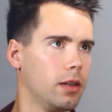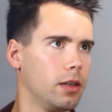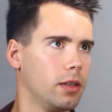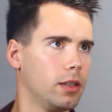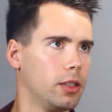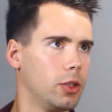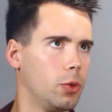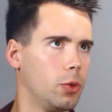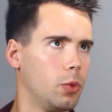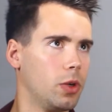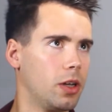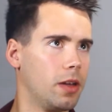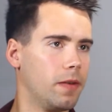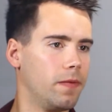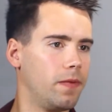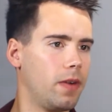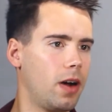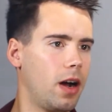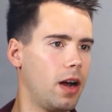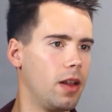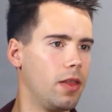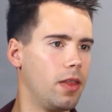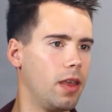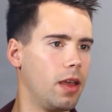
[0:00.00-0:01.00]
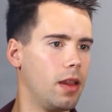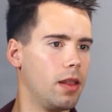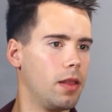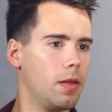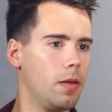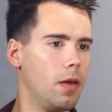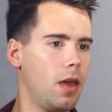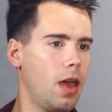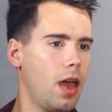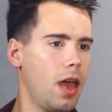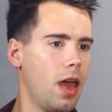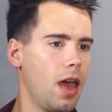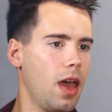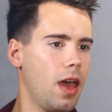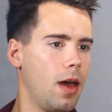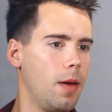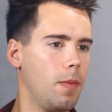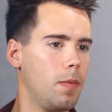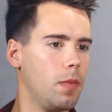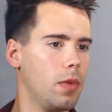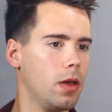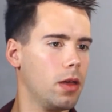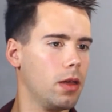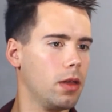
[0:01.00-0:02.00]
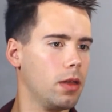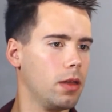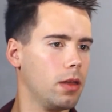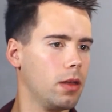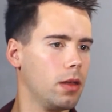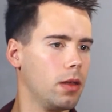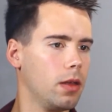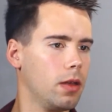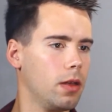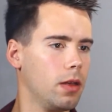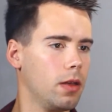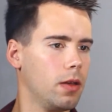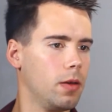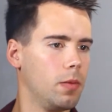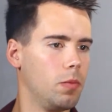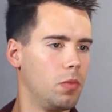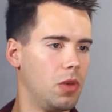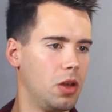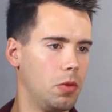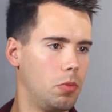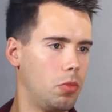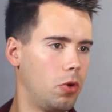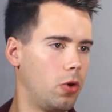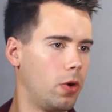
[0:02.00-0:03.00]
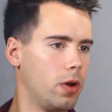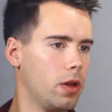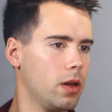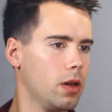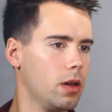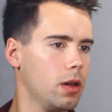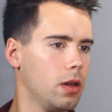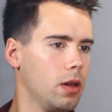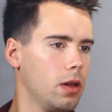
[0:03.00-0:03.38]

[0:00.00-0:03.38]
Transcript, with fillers: So we can find that m, midpoint,